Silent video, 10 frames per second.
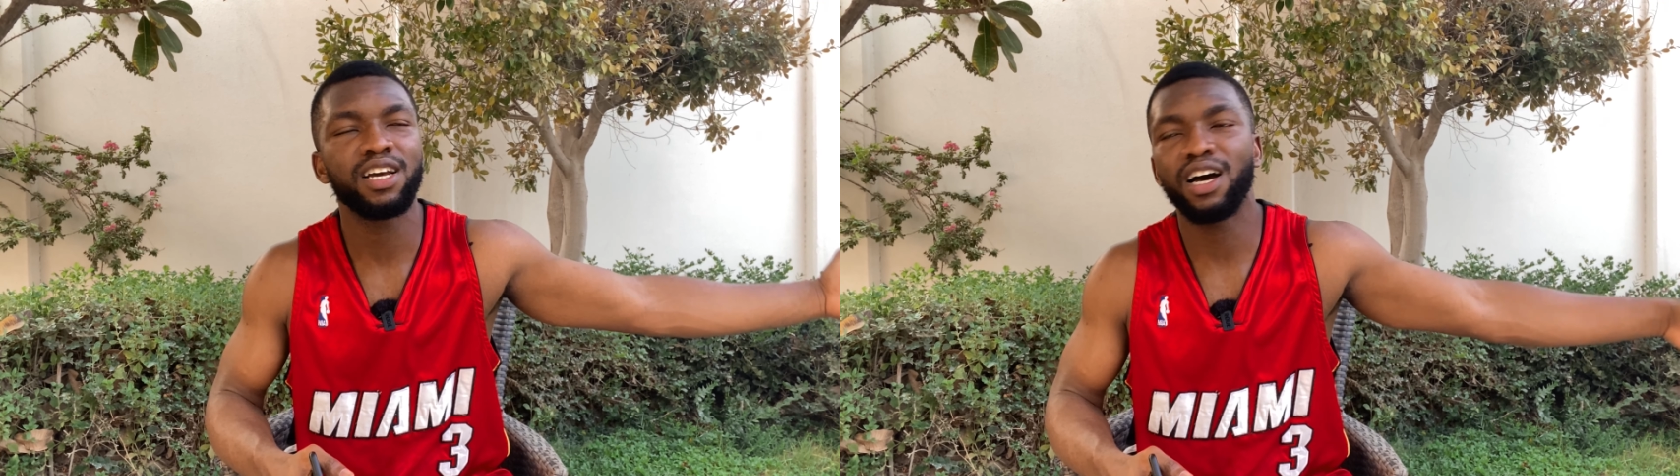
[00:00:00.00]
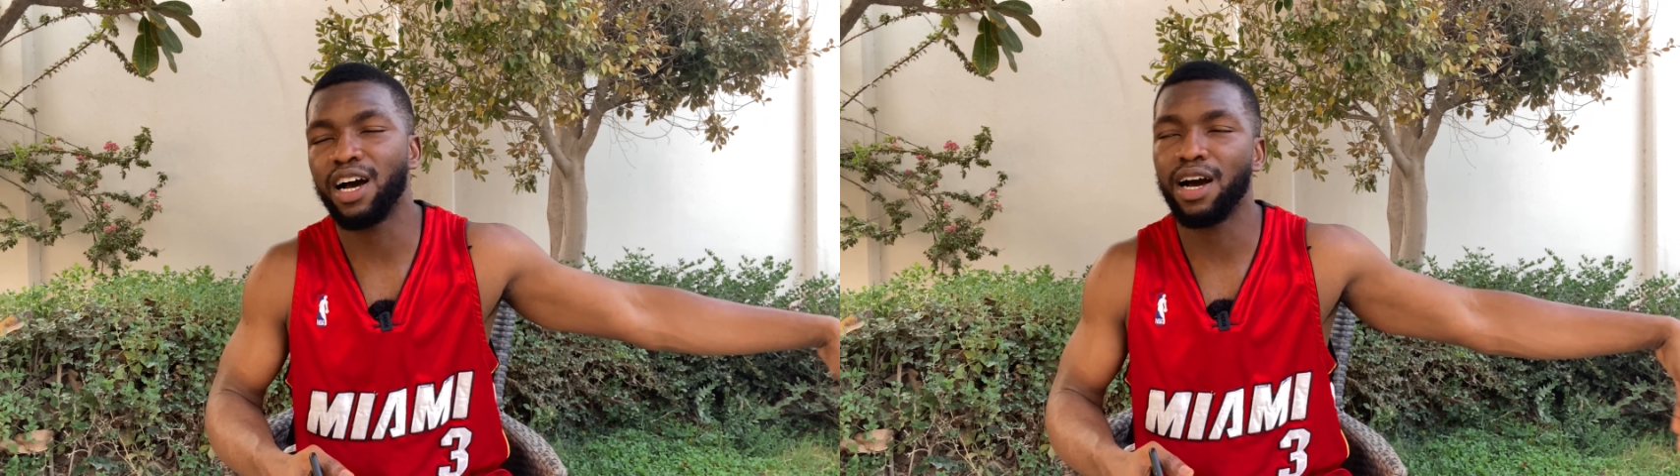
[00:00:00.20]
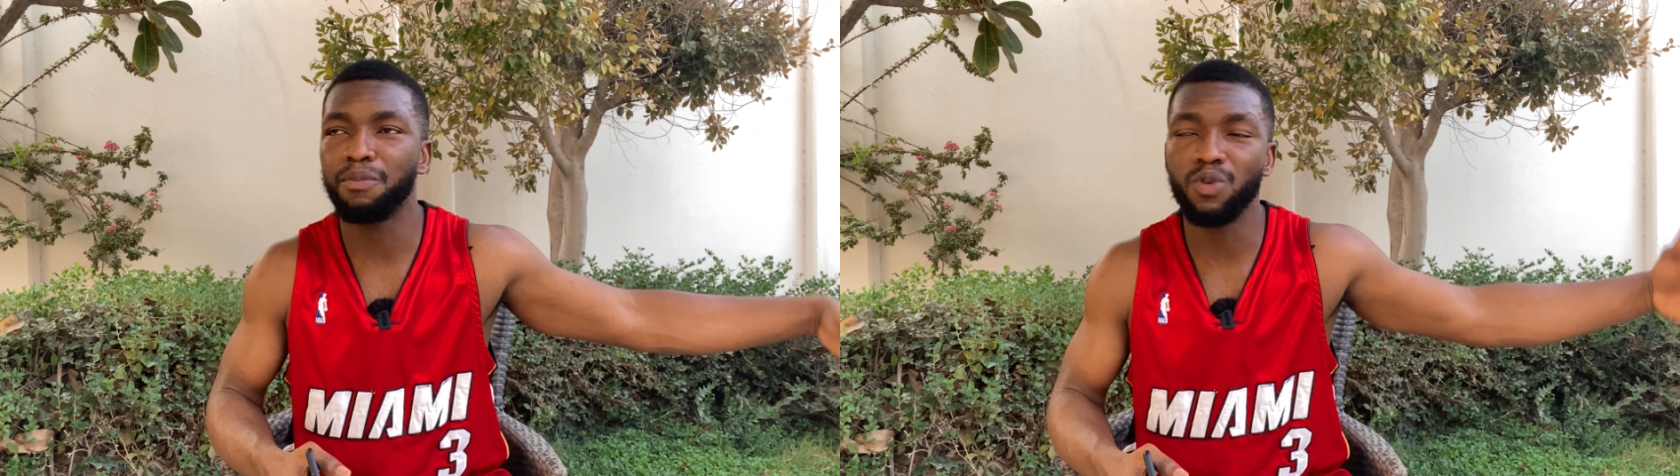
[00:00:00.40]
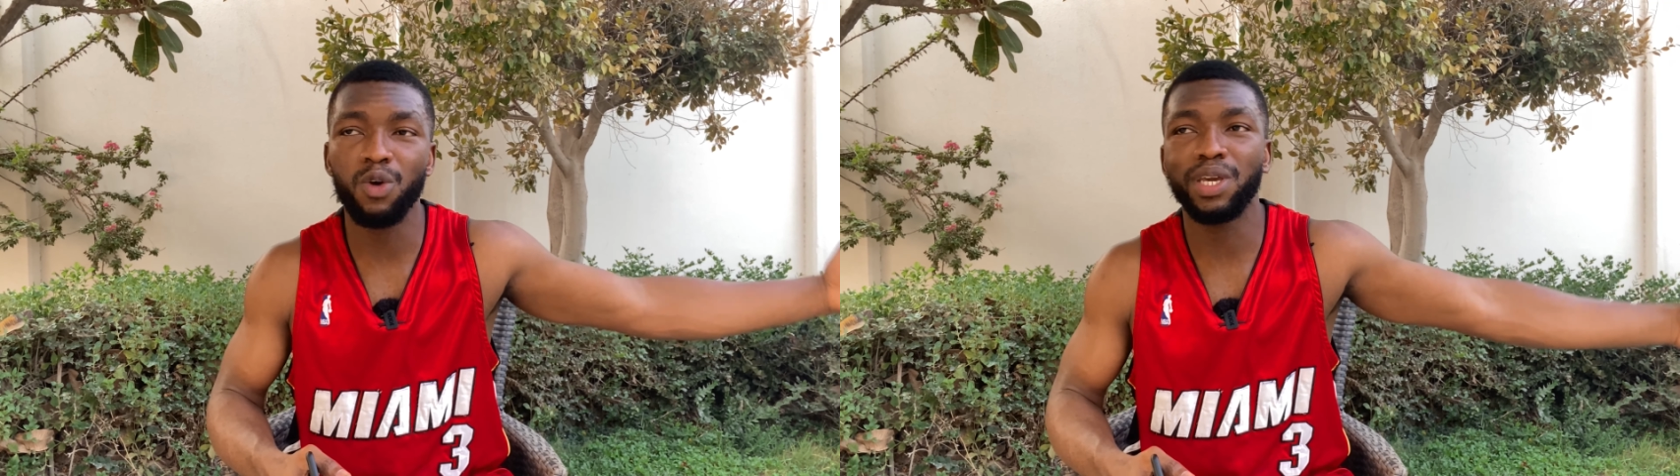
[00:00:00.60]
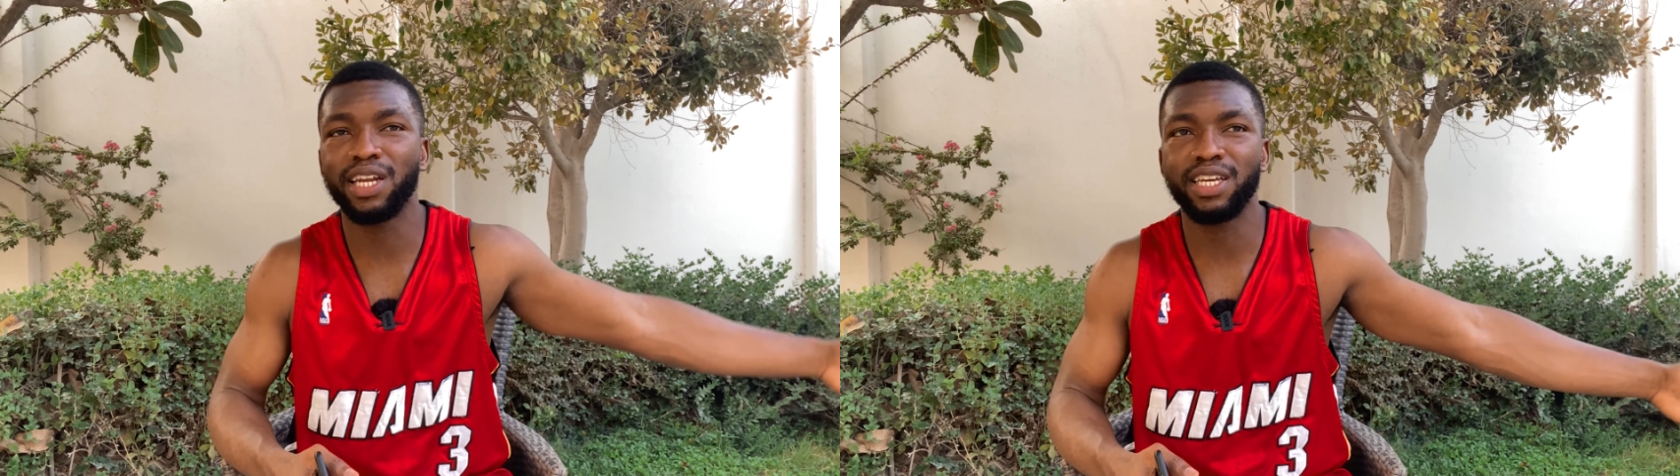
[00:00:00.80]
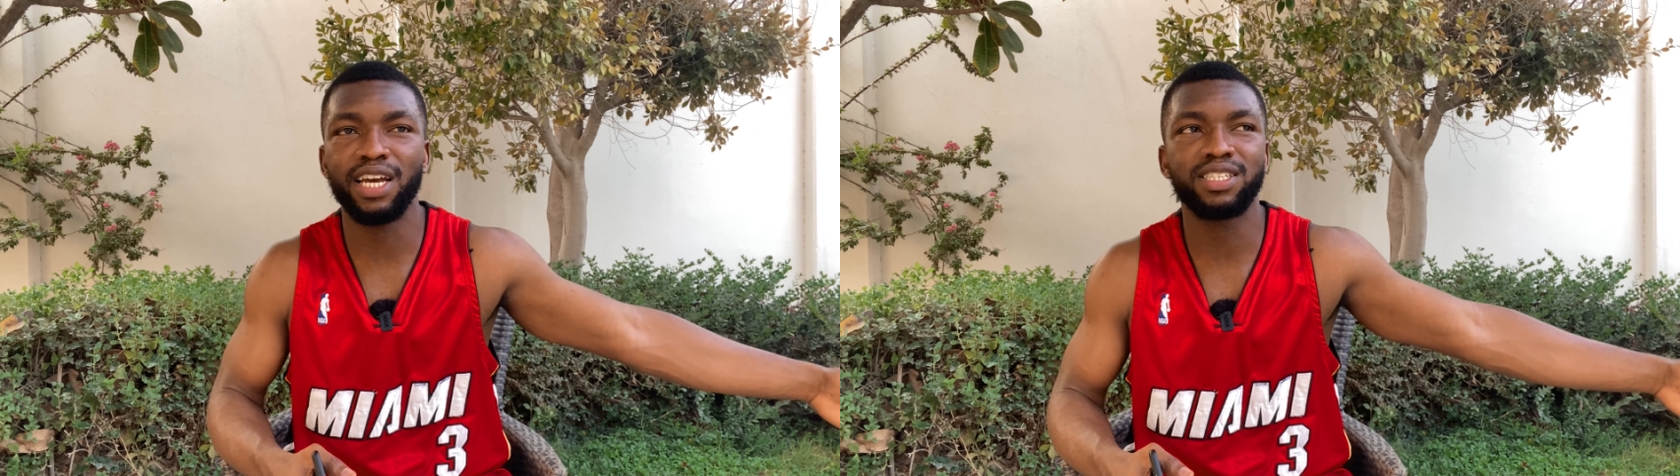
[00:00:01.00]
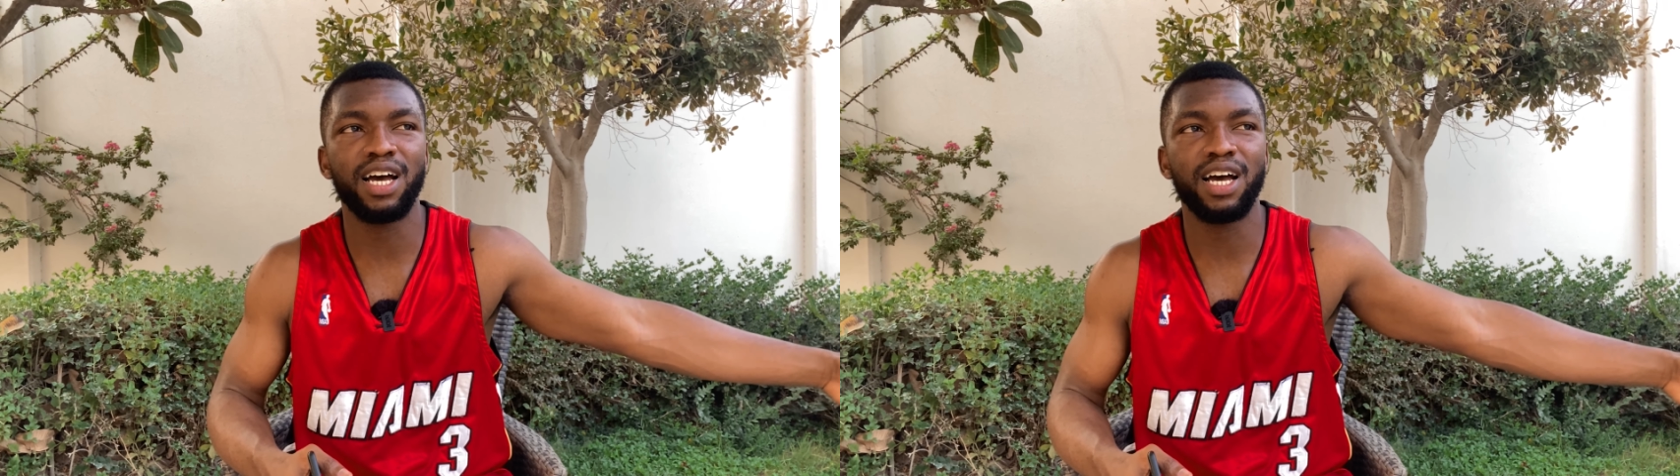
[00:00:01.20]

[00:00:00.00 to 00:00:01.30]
where we can get